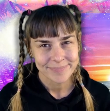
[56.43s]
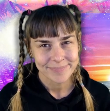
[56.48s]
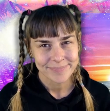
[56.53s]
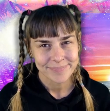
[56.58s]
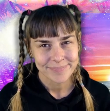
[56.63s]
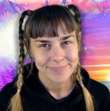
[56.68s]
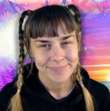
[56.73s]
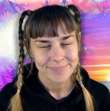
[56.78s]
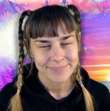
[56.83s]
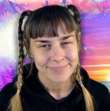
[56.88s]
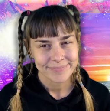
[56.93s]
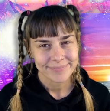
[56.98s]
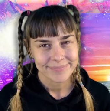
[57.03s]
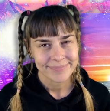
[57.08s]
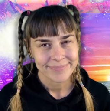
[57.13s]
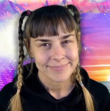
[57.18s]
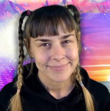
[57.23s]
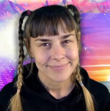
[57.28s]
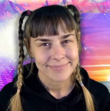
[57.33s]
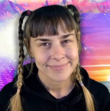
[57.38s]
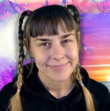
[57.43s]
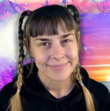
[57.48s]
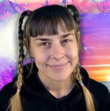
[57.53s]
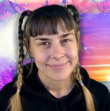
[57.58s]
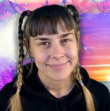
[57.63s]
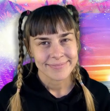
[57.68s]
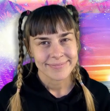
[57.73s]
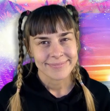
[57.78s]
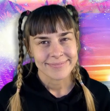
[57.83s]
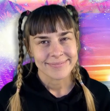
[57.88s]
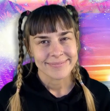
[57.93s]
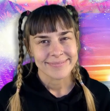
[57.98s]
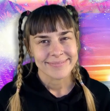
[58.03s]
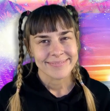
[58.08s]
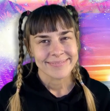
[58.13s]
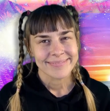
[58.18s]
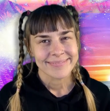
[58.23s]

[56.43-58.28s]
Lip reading: (no one is talking)